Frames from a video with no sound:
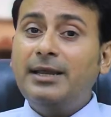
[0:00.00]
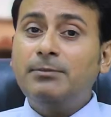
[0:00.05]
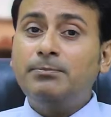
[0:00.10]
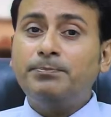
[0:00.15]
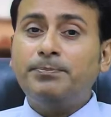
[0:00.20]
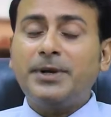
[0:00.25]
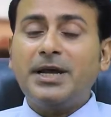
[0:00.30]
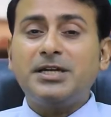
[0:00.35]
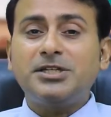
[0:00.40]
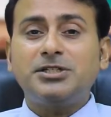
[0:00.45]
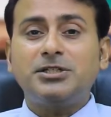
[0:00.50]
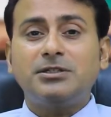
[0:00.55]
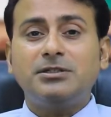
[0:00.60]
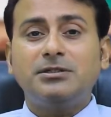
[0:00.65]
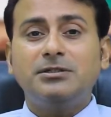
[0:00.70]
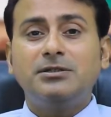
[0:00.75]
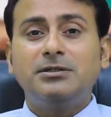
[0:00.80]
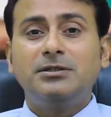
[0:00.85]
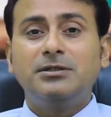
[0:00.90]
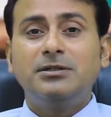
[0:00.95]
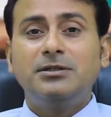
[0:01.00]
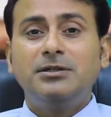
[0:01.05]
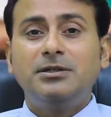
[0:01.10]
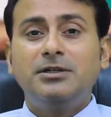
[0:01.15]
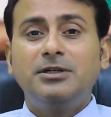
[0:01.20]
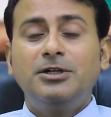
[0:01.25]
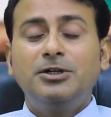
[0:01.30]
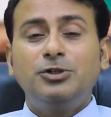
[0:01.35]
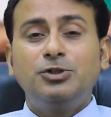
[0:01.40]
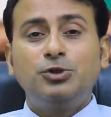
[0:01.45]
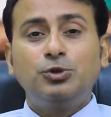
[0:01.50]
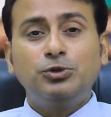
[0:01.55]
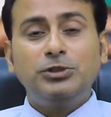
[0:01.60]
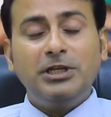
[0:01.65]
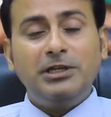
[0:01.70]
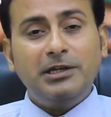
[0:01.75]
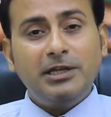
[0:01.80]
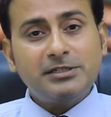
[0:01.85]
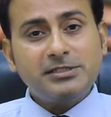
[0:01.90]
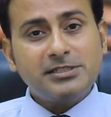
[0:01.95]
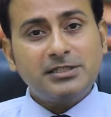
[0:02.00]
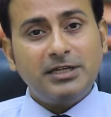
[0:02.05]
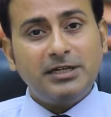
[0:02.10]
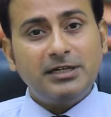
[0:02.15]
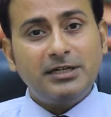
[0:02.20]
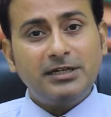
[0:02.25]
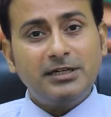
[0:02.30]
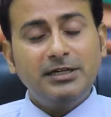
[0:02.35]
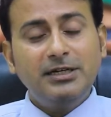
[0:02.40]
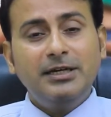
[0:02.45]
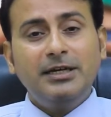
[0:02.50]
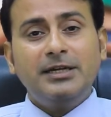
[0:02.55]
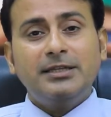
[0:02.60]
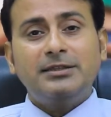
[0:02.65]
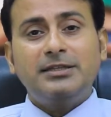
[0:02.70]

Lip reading: impression to the listener